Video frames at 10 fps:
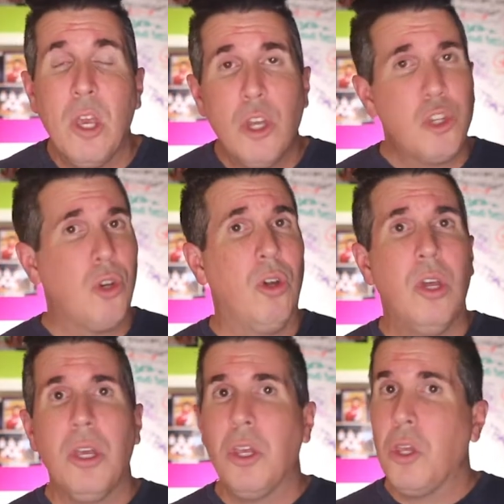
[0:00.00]
Sure,
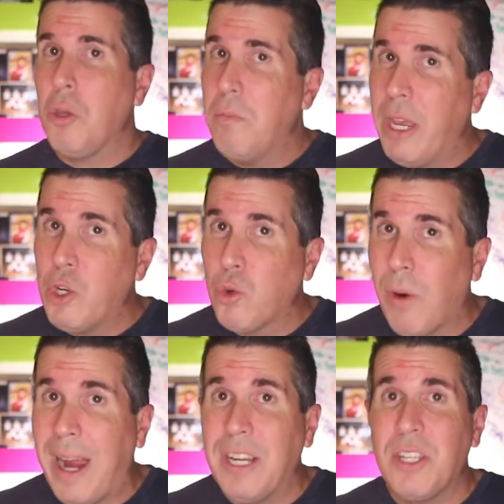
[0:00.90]
you may
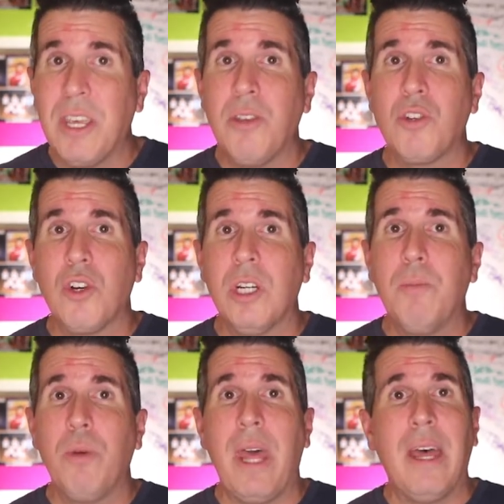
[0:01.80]
try to scale your startup
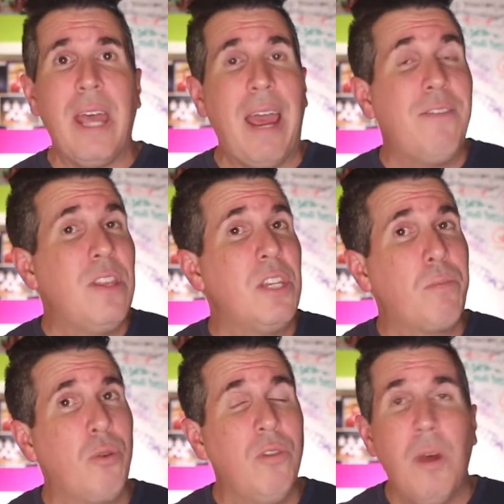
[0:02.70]
without having this
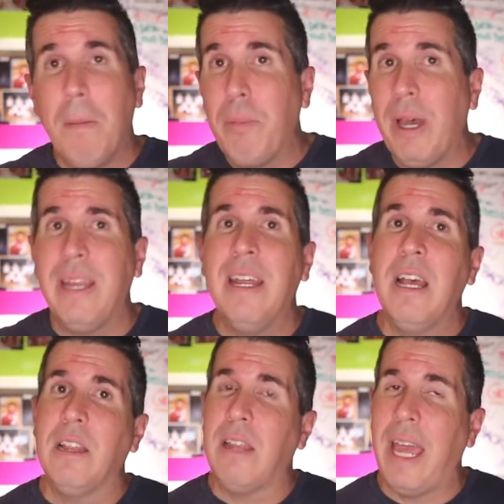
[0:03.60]
proof, but
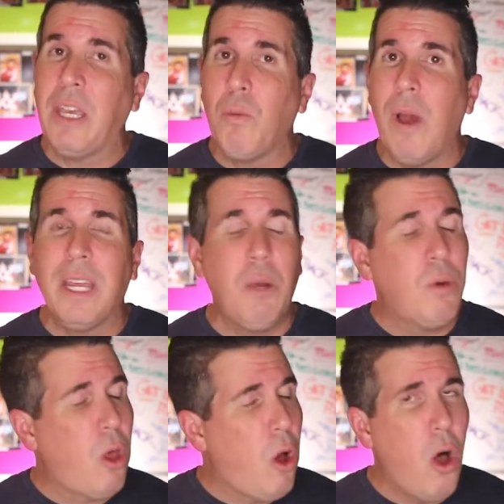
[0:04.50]
like a rocket
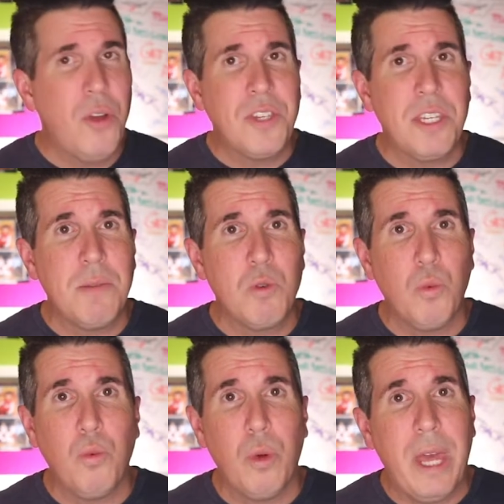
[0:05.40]
without all
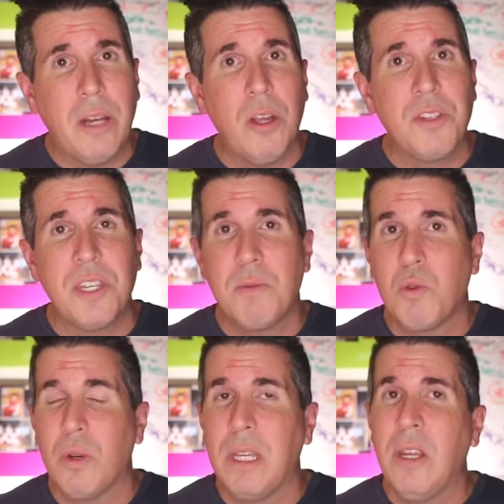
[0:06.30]
systems
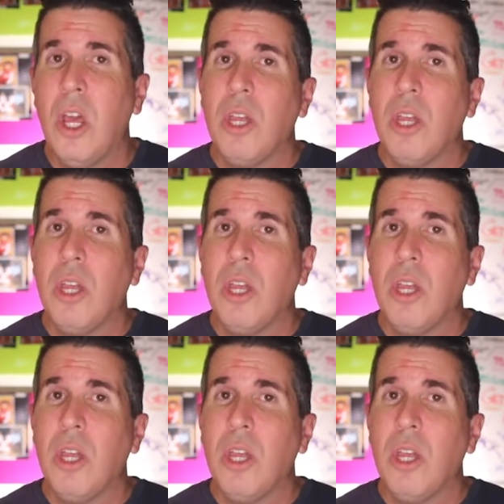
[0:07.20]
working,